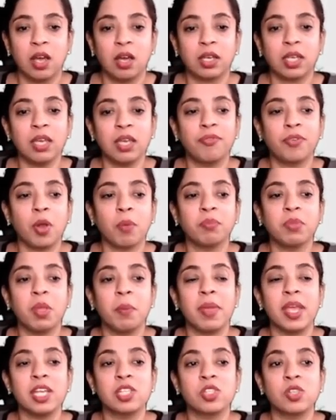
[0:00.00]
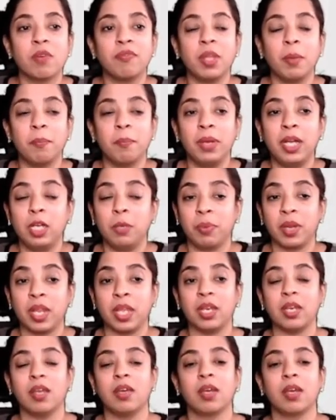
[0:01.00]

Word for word: okay from the base of the midbrain.